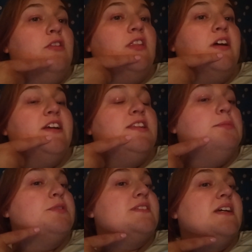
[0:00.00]

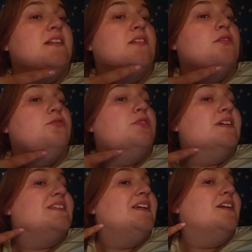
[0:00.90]
90% of
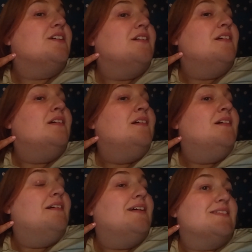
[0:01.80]
what is here
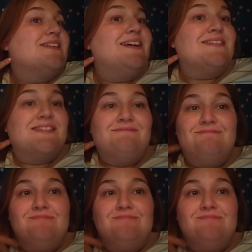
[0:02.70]
are scars.